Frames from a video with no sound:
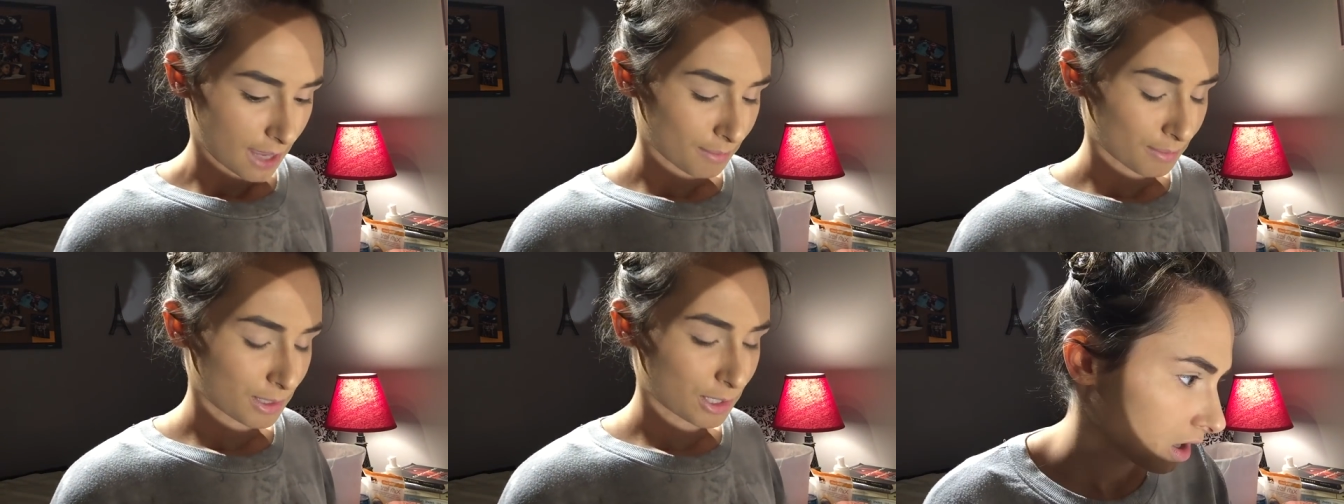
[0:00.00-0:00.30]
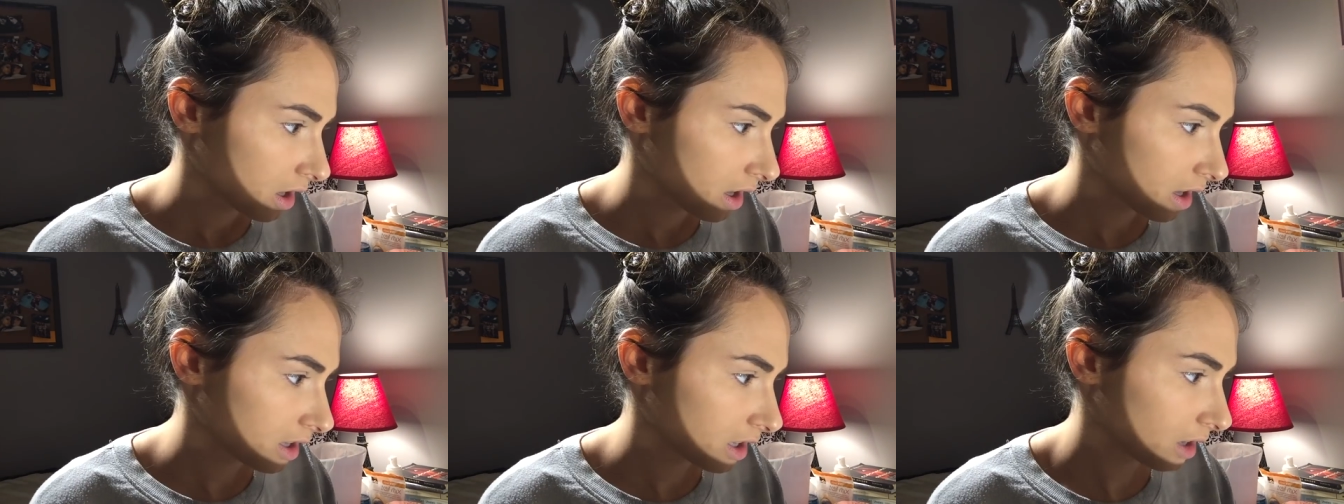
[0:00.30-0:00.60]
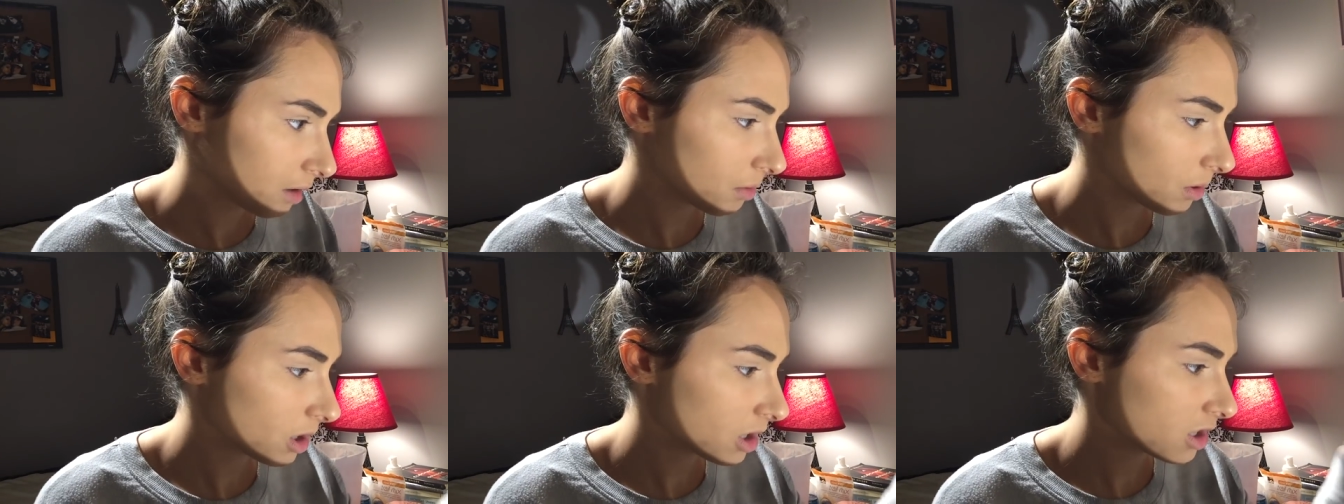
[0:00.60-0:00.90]
I
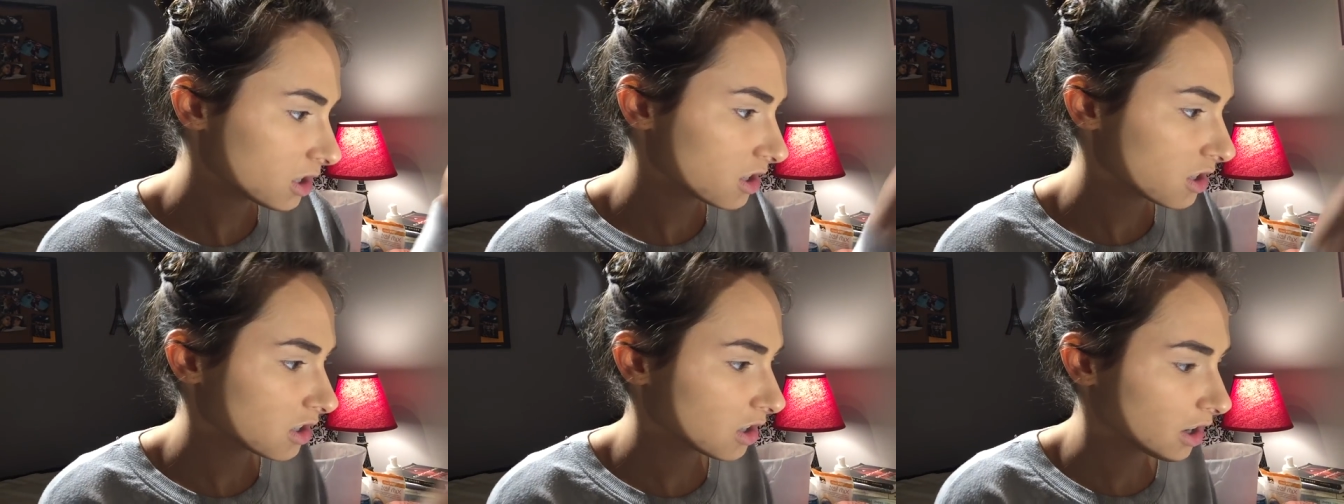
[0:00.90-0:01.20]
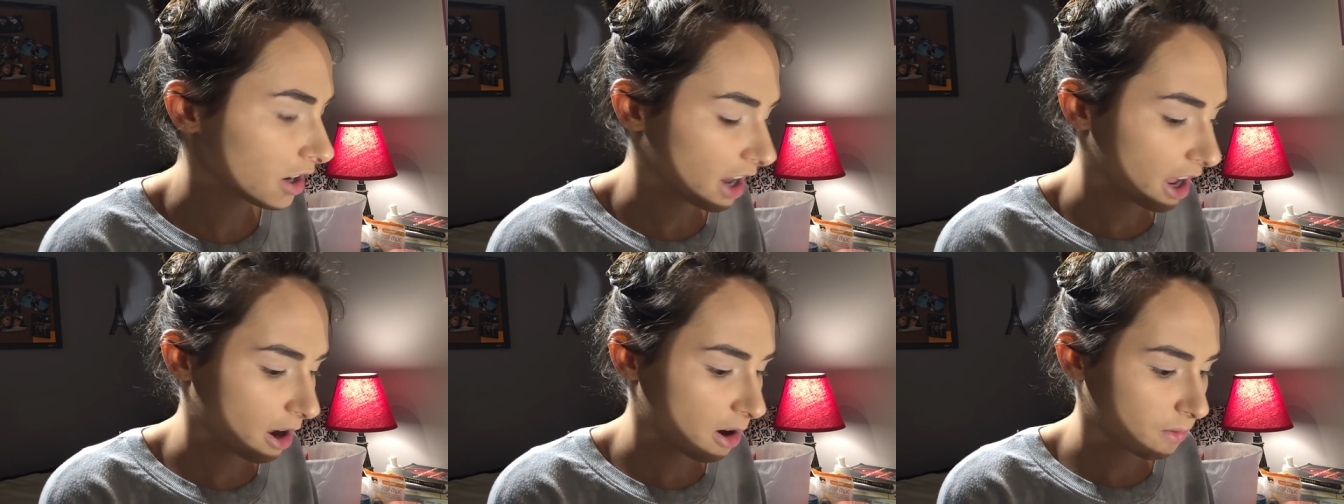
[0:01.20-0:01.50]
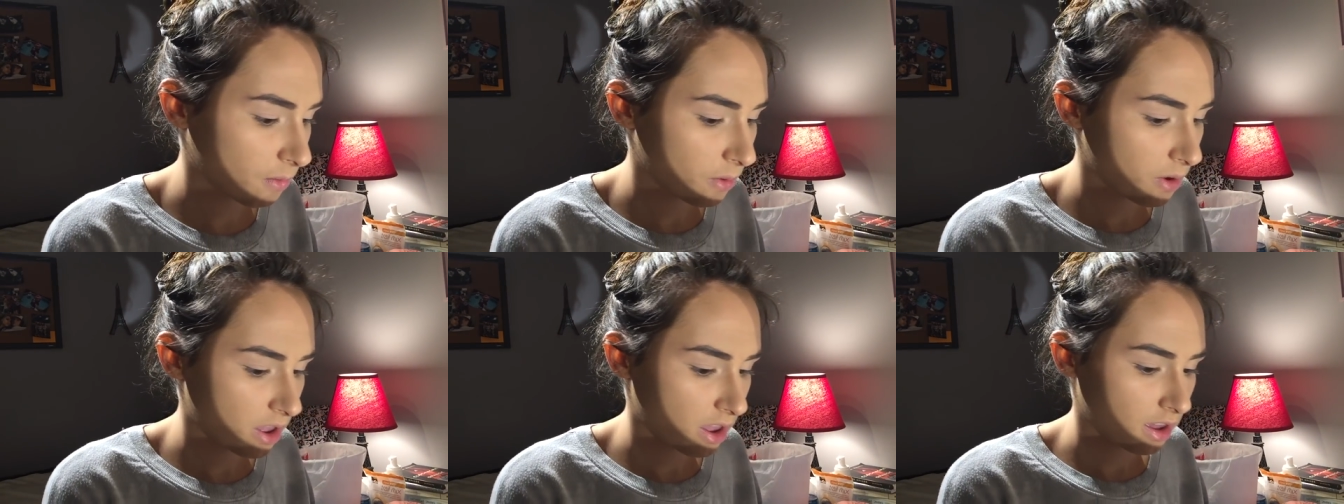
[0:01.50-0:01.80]
think I'm going to start
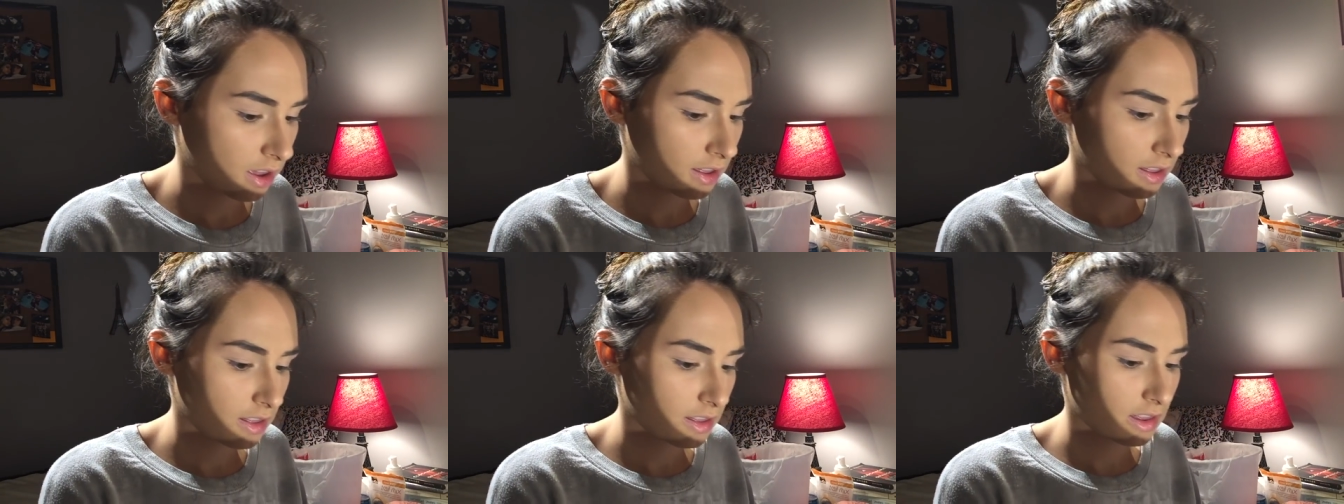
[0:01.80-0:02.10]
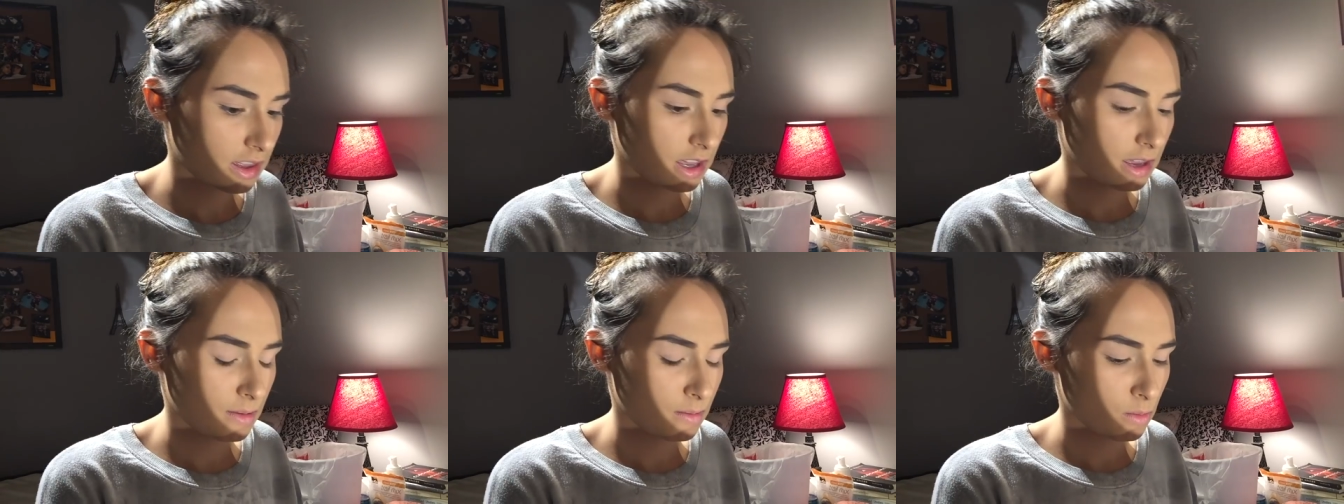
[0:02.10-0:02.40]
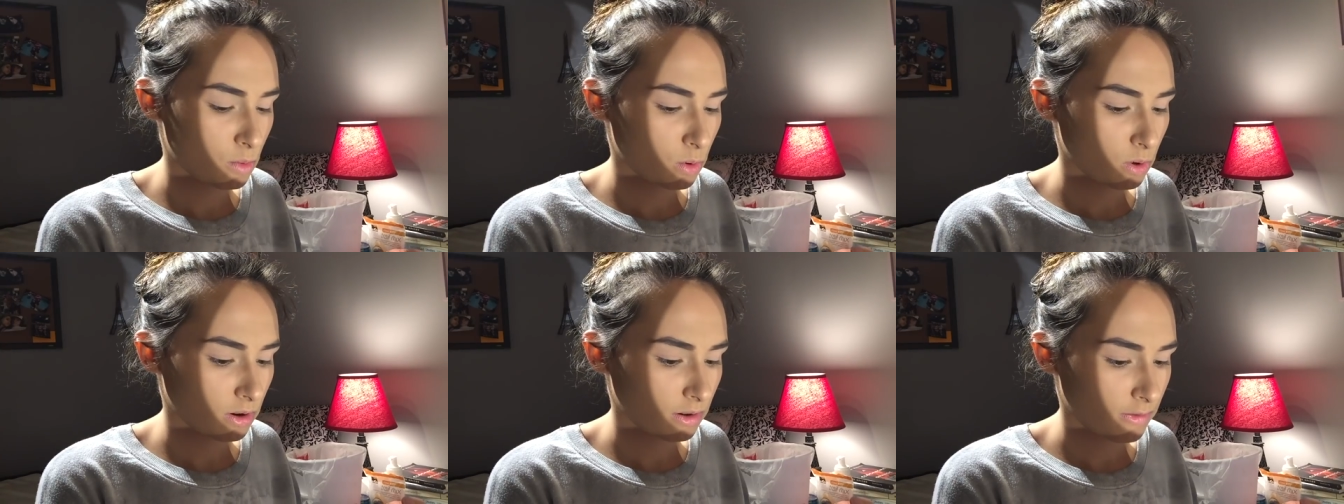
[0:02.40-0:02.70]
out with the
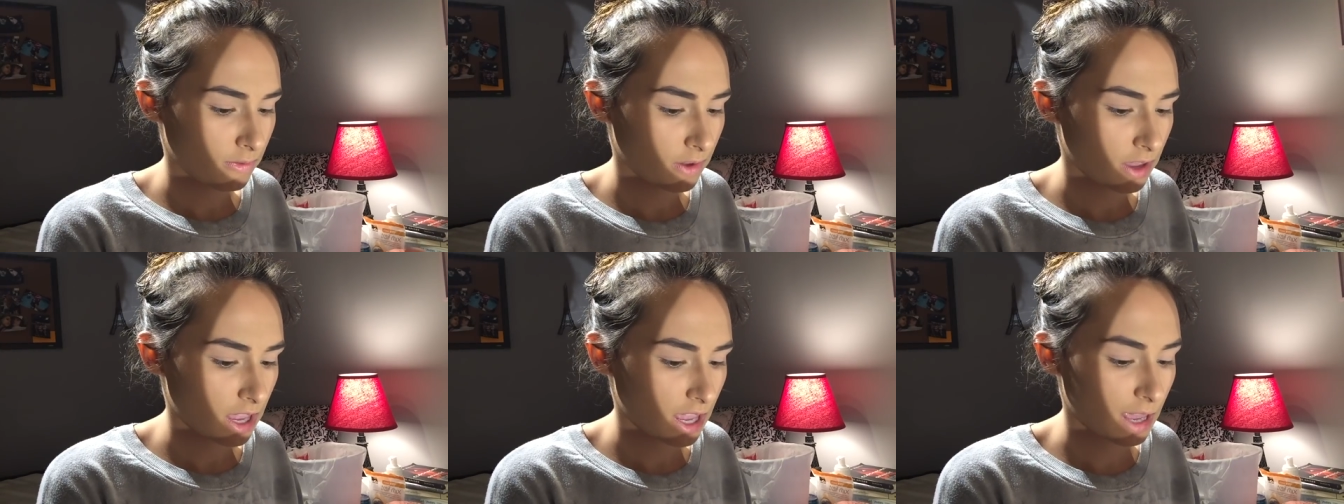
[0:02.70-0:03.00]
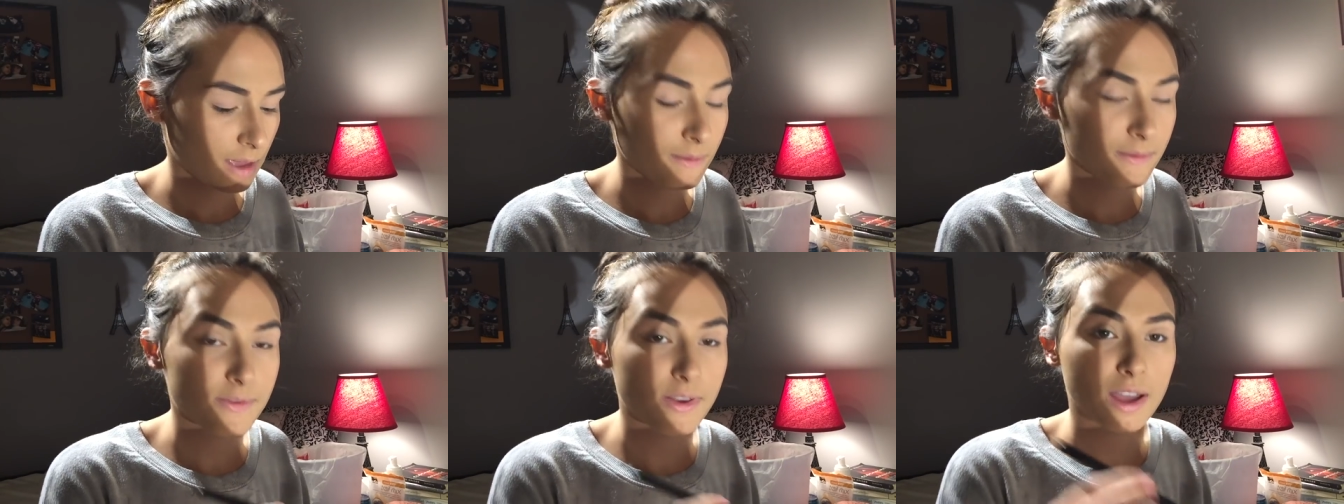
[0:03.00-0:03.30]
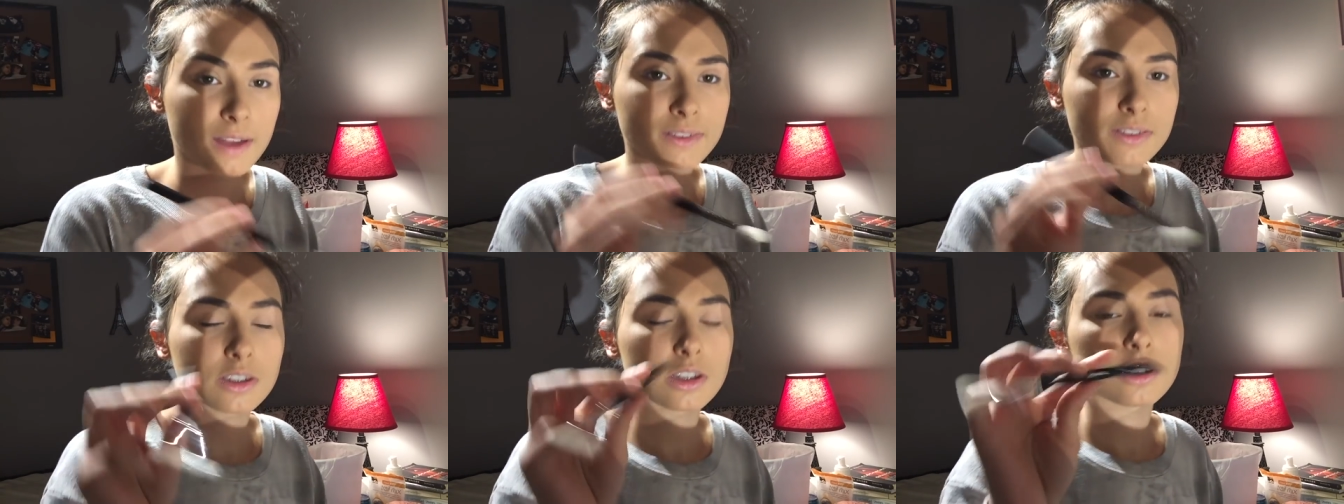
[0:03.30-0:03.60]
Morphe
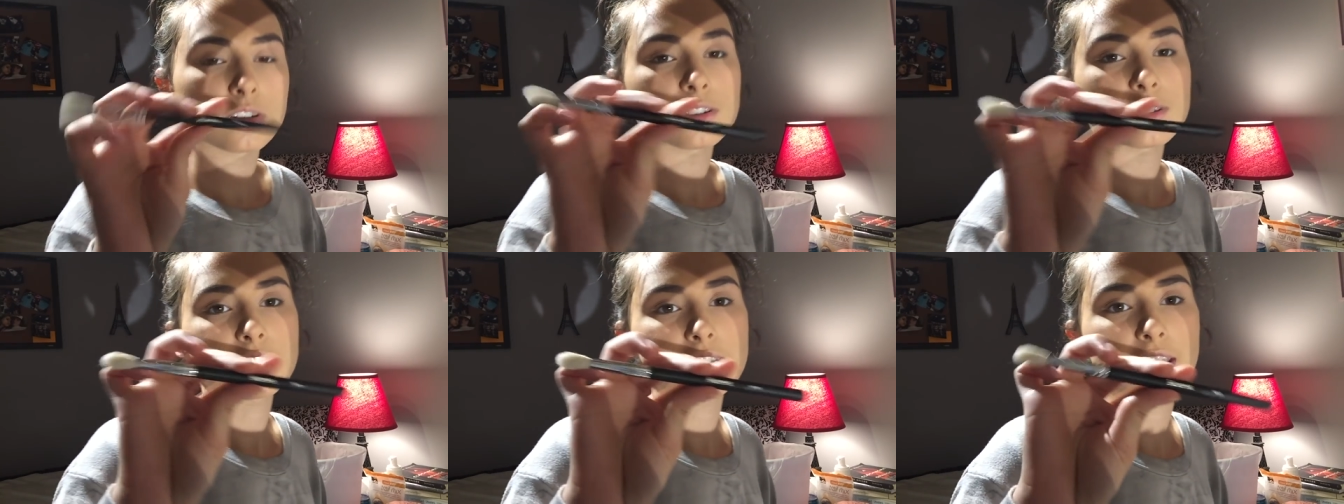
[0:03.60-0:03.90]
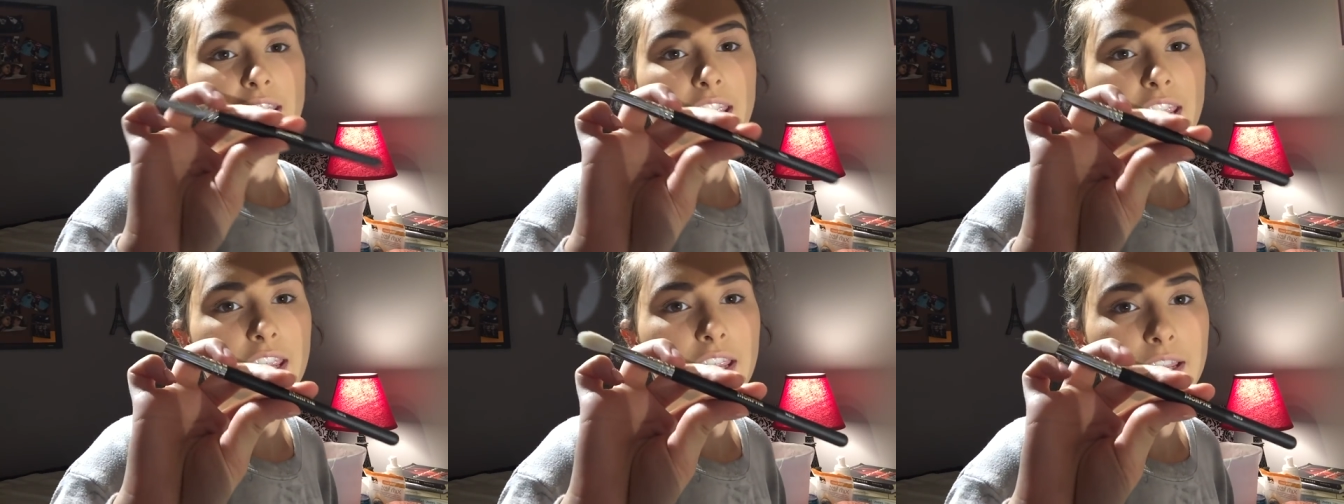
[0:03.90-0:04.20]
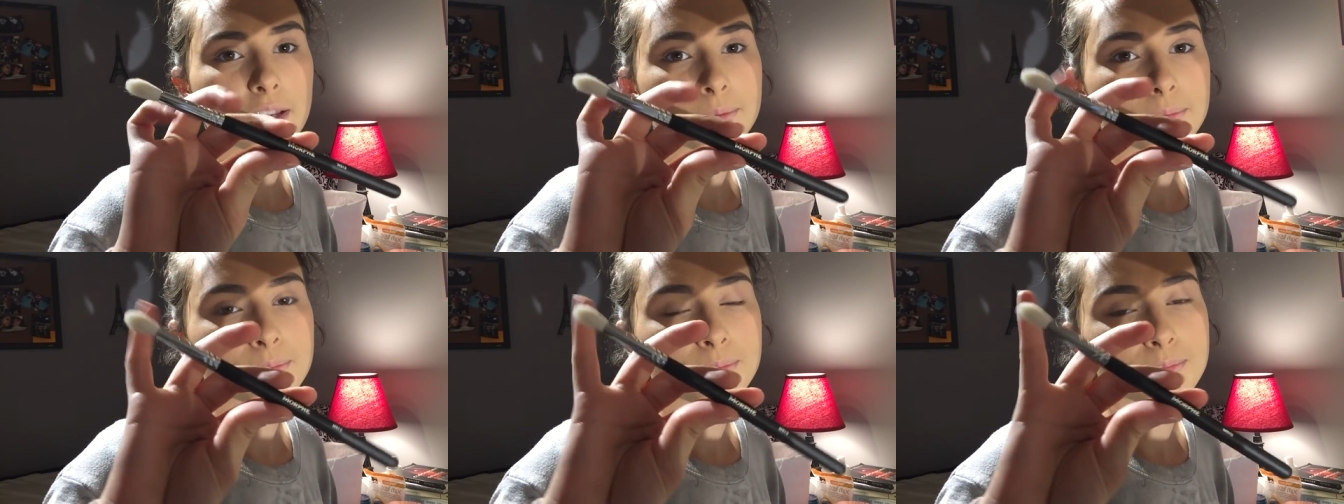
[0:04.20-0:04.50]

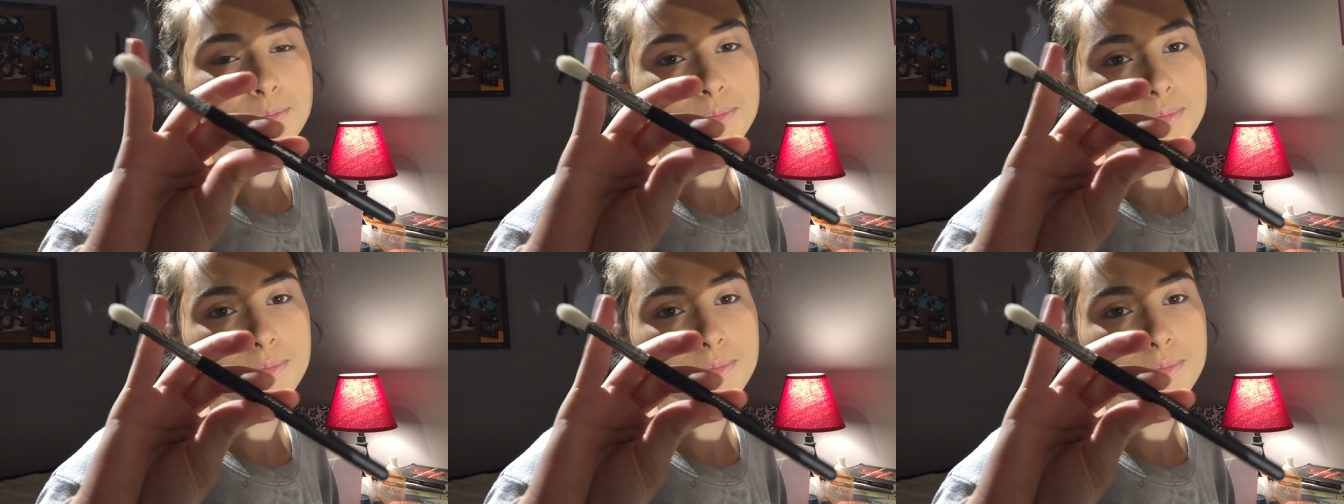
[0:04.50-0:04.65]
M513.